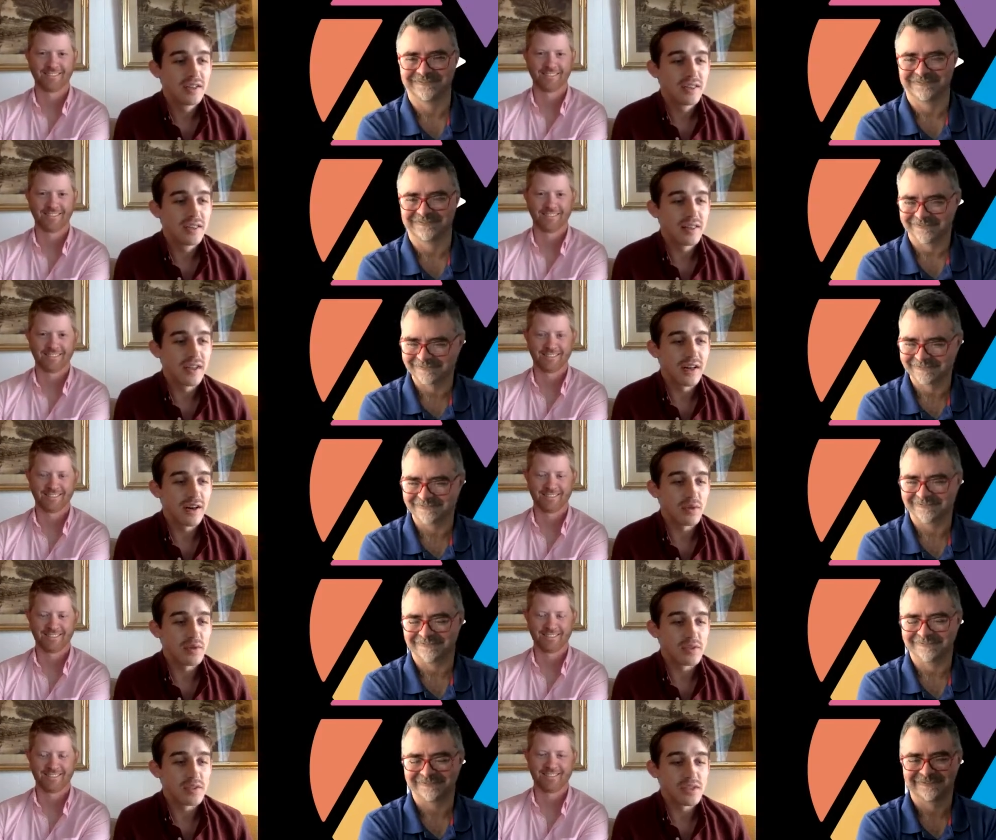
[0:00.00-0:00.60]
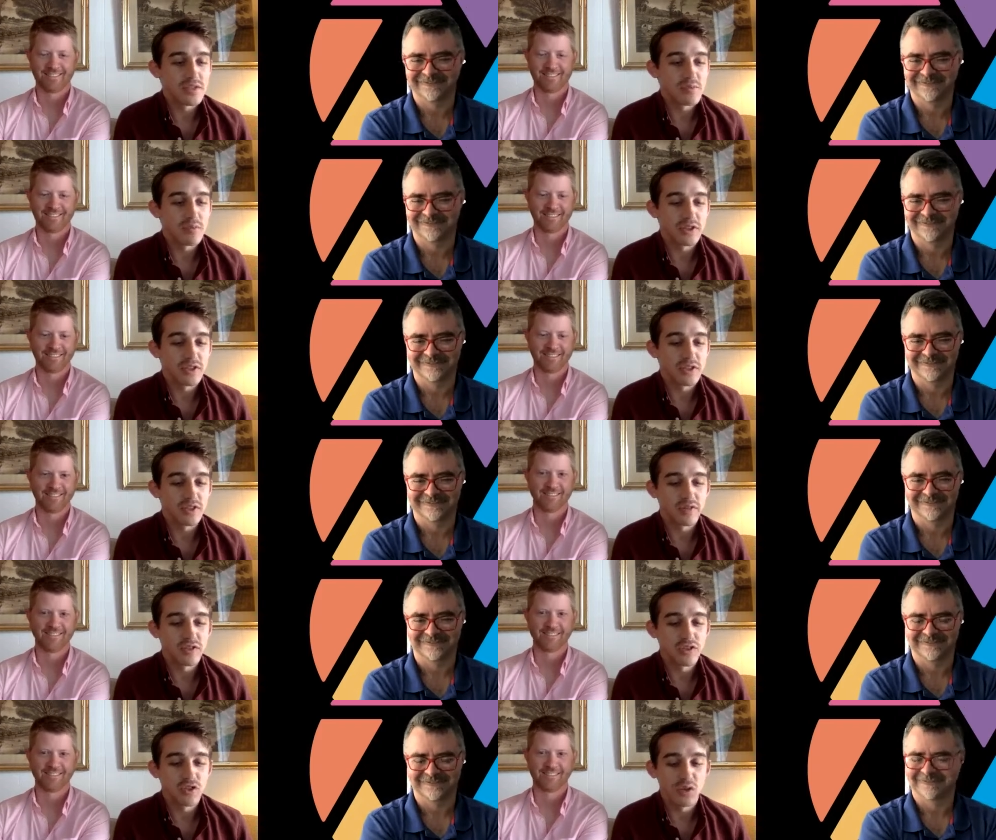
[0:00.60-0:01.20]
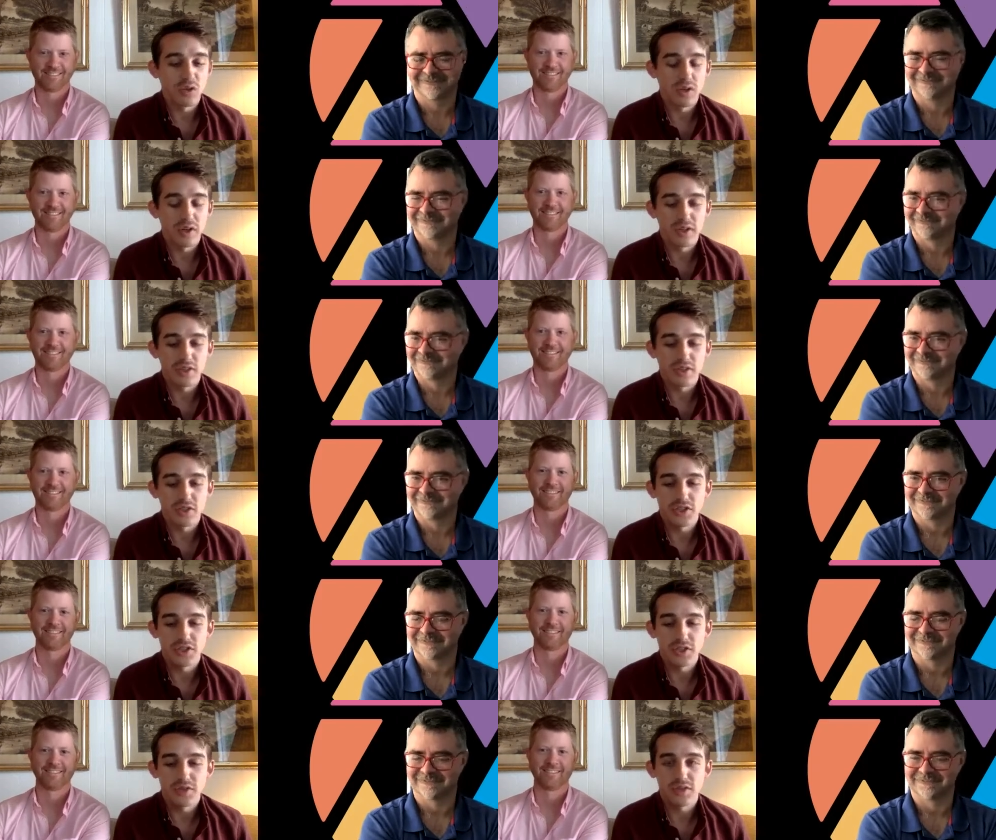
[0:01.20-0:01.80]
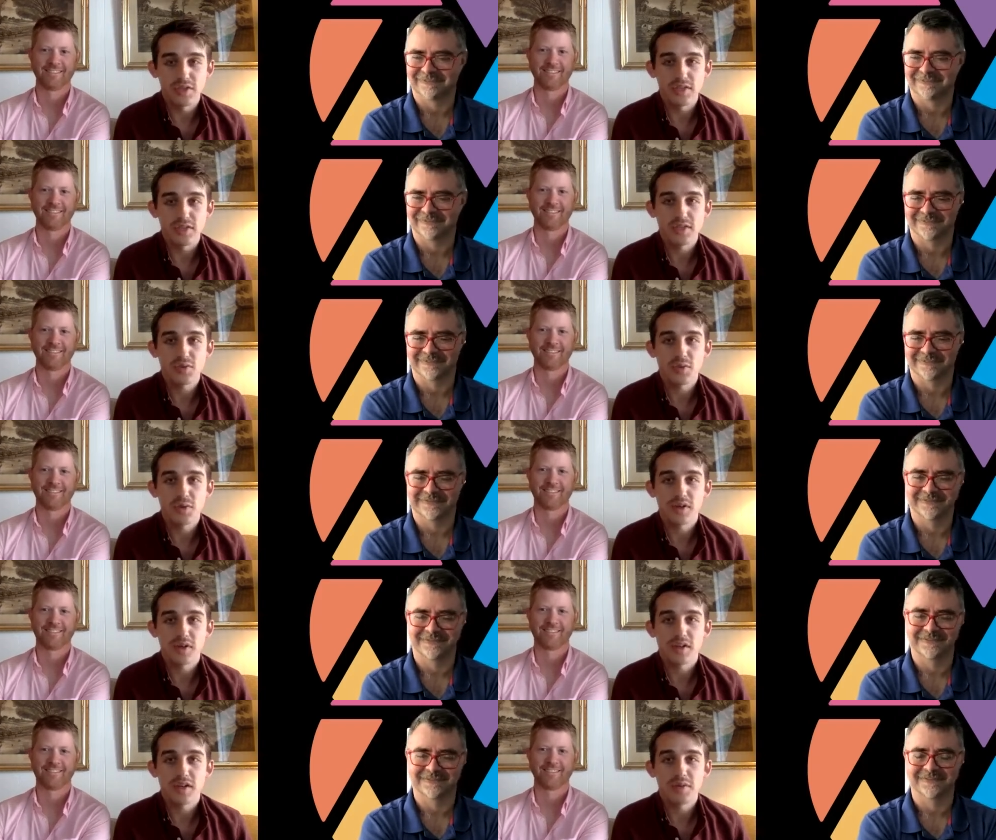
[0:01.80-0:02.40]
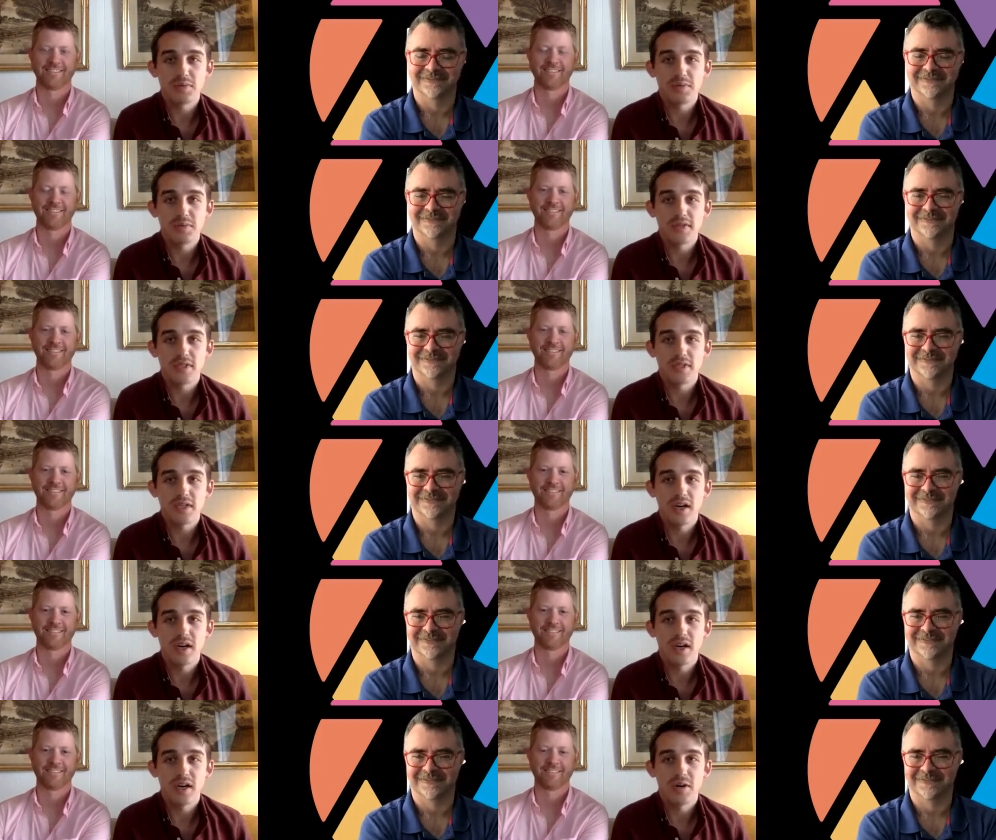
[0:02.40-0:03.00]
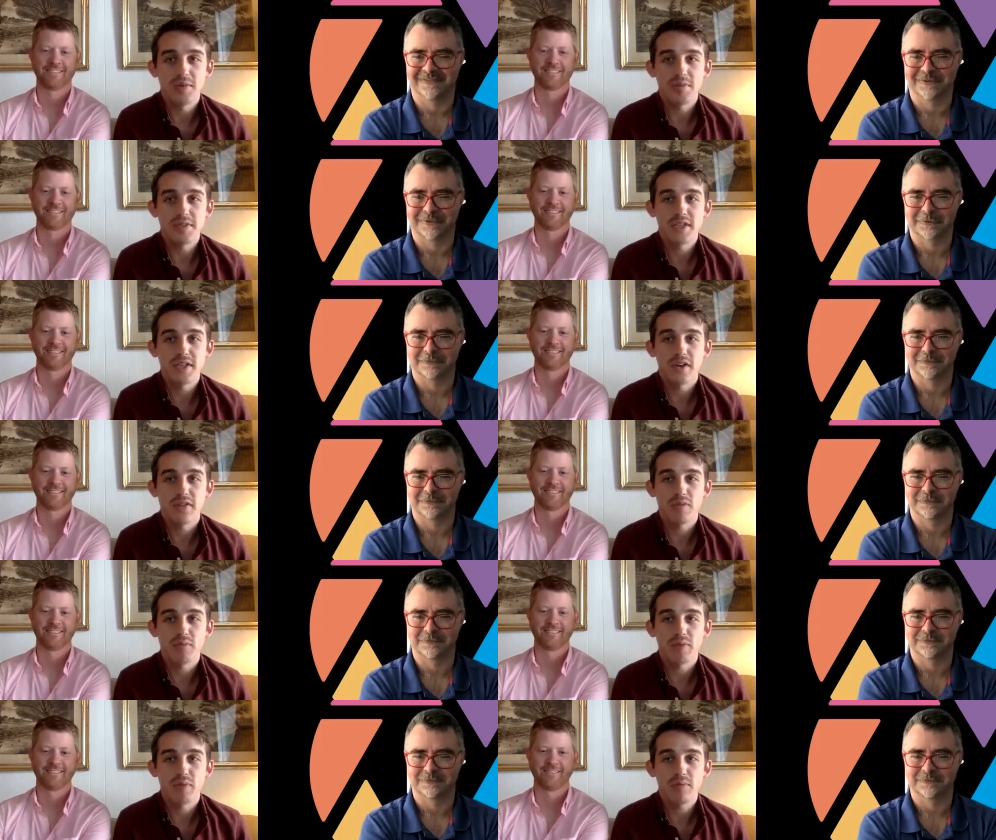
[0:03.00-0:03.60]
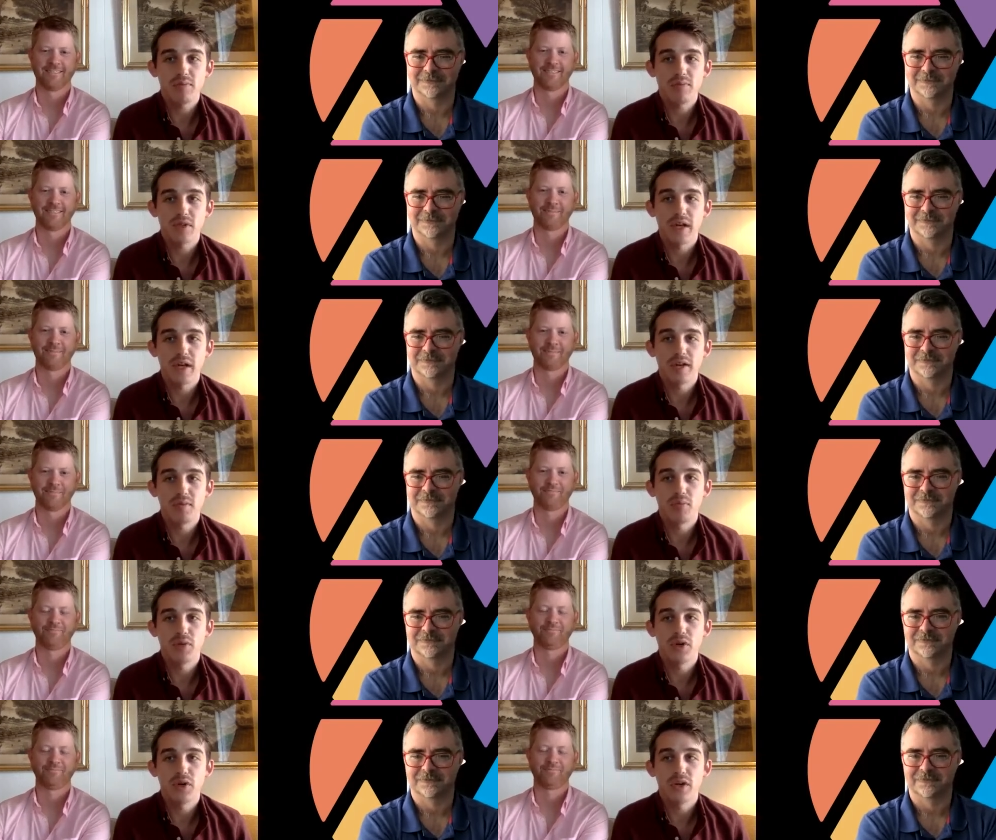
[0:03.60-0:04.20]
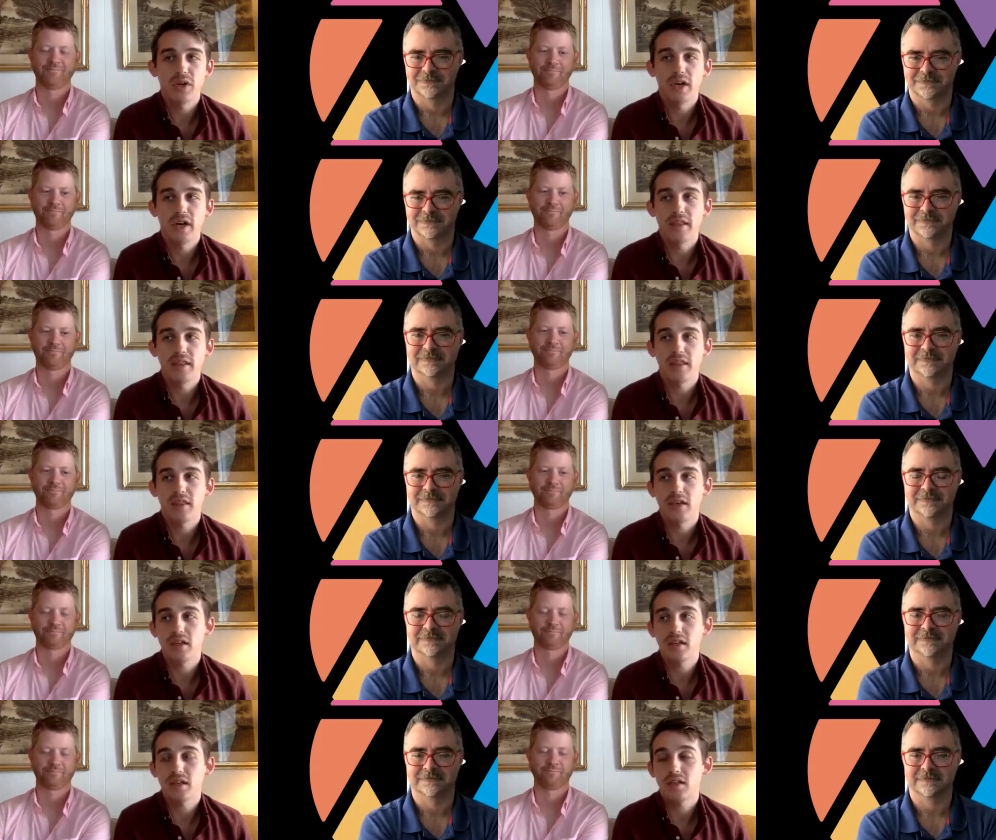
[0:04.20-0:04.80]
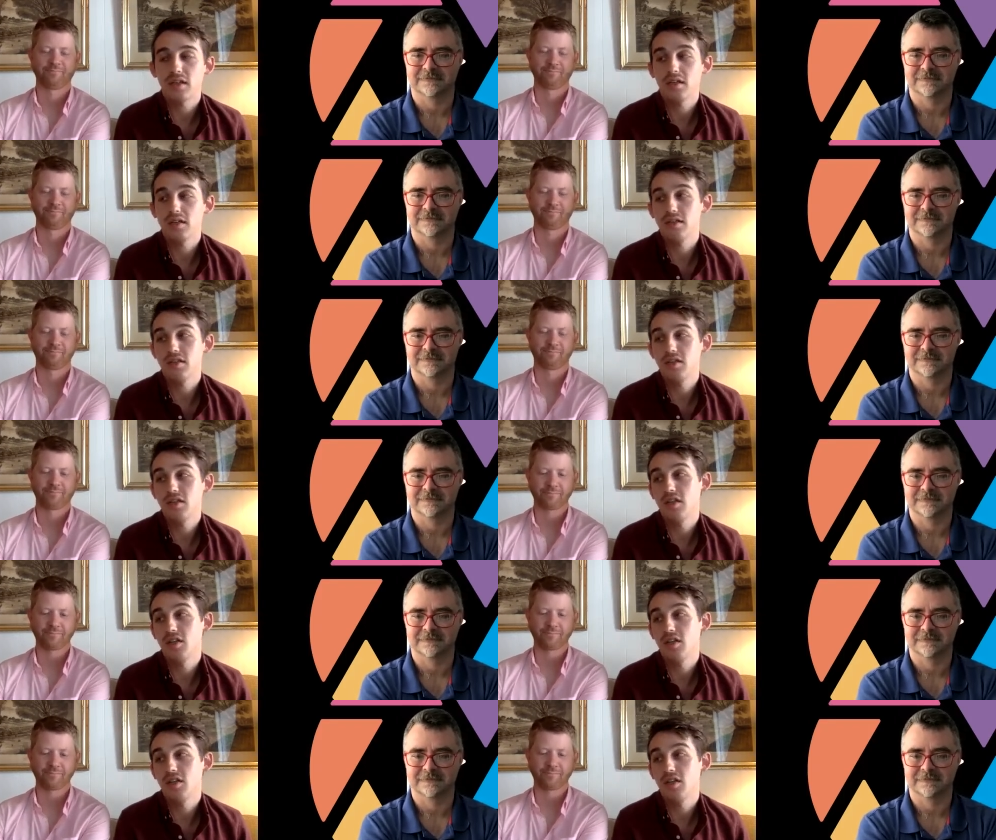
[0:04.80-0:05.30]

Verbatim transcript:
Speaker 1: that was as much of a joy to shoot as this one comes um, down the pipeline. But I think, you